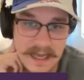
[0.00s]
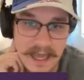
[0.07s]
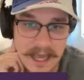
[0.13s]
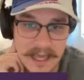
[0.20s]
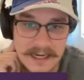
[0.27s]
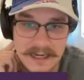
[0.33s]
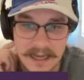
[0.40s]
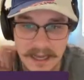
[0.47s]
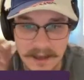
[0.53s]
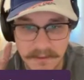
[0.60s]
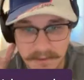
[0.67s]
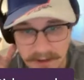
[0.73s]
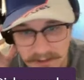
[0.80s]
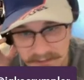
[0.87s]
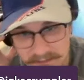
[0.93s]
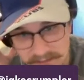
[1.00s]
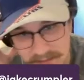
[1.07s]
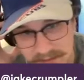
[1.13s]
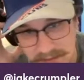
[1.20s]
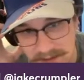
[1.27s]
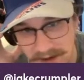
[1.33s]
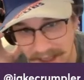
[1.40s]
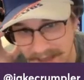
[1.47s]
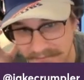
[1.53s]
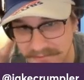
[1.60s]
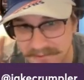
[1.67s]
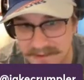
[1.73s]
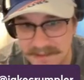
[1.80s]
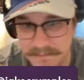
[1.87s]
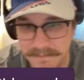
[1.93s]
And while there haven't
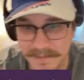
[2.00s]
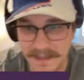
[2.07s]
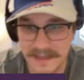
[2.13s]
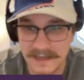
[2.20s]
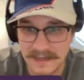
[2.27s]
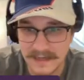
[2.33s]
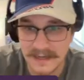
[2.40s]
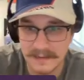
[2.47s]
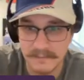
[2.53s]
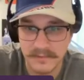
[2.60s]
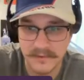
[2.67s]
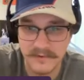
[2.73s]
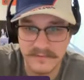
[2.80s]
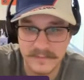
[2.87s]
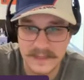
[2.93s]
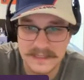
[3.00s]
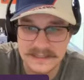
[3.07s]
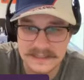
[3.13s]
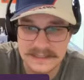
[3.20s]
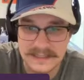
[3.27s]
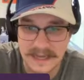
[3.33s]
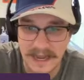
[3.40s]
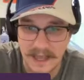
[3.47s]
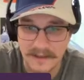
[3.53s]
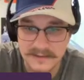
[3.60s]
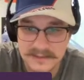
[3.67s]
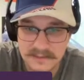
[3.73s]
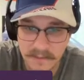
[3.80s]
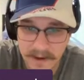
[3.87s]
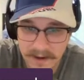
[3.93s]
really been improvements
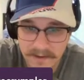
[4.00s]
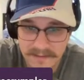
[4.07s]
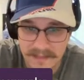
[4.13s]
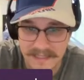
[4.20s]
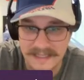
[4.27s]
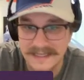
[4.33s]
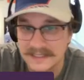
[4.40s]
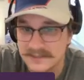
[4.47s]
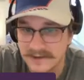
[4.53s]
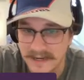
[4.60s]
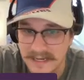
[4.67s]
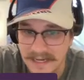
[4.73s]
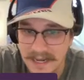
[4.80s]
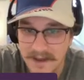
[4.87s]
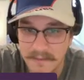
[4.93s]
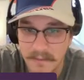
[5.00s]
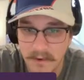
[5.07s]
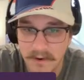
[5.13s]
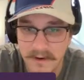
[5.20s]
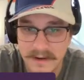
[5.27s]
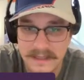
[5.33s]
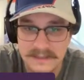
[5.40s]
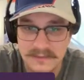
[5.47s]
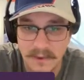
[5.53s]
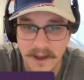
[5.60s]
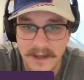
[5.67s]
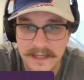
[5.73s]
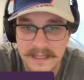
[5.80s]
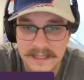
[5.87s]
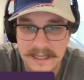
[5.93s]
elsewhere, like he's striking out more, he's
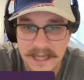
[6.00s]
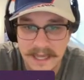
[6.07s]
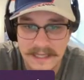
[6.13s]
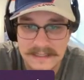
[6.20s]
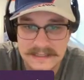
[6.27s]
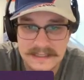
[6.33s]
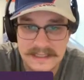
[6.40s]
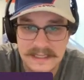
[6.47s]
walking less,